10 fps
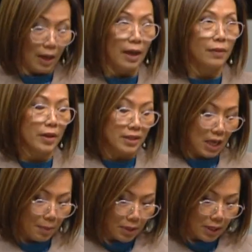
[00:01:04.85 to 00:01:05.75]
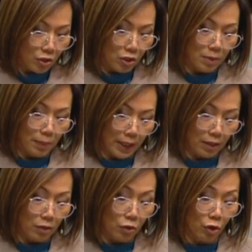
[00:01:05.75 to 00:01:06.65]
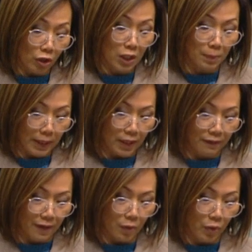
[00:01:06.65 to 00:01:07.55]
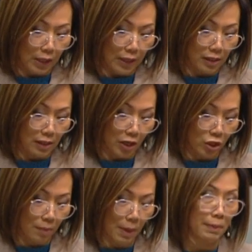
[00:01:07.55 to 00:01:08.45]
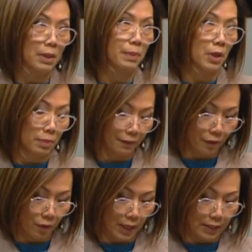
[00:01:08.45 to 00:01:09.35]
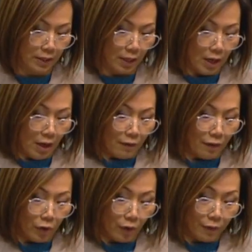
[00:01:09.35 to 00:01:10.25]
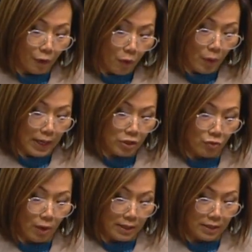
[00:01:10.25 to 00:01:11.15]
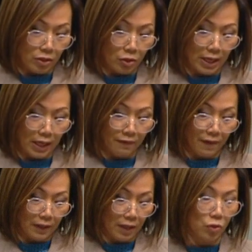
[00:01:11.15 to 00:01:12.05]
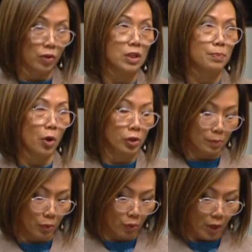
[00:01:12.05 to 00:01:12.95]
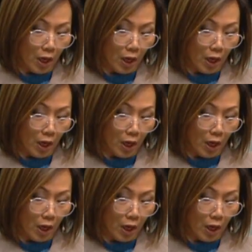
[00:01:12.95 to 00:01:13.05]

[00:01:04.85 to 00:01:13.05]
And their stubbornness to not split the Fair Work legislation amendment bill before us for wage rises to take effect as soon as possible,